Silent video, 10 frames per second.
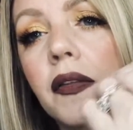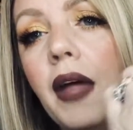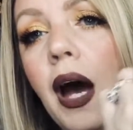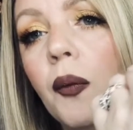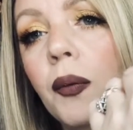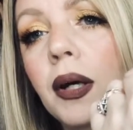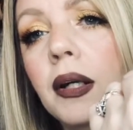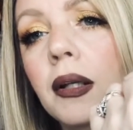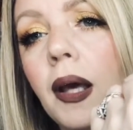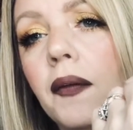that
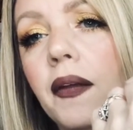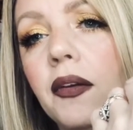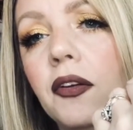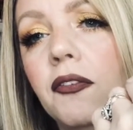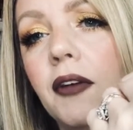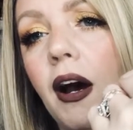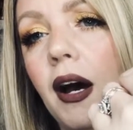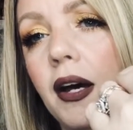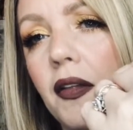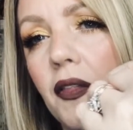one, and then you've
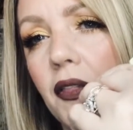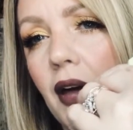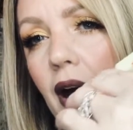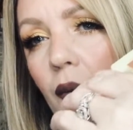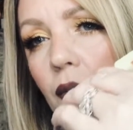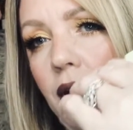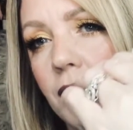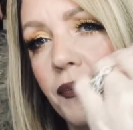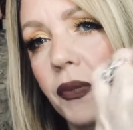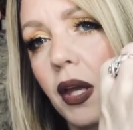got that
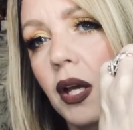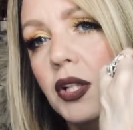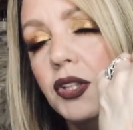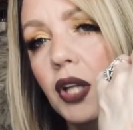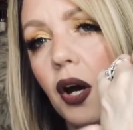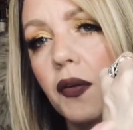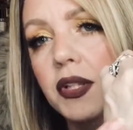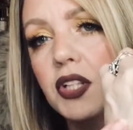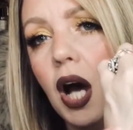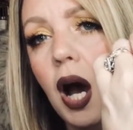one. So
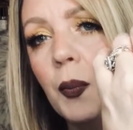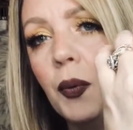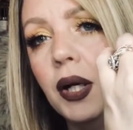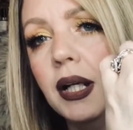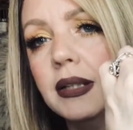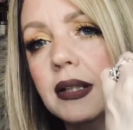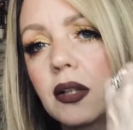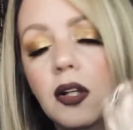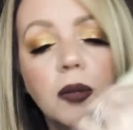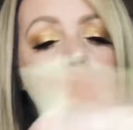the top one is a
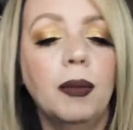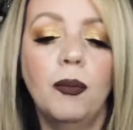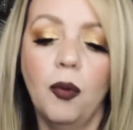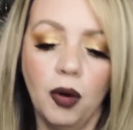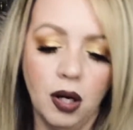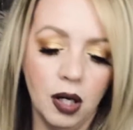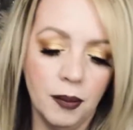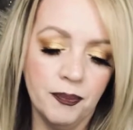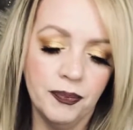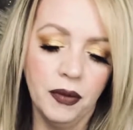little bit
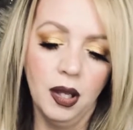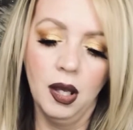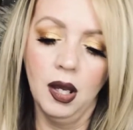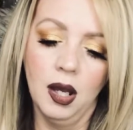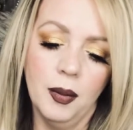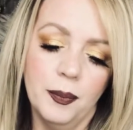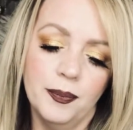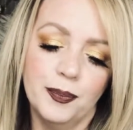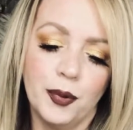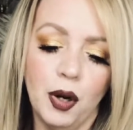more
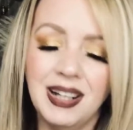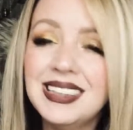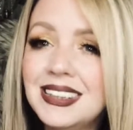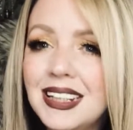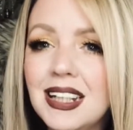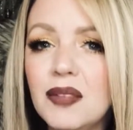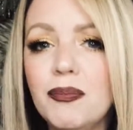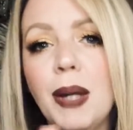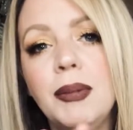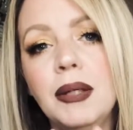bronzy,
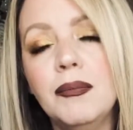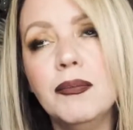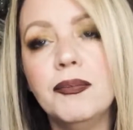maybe,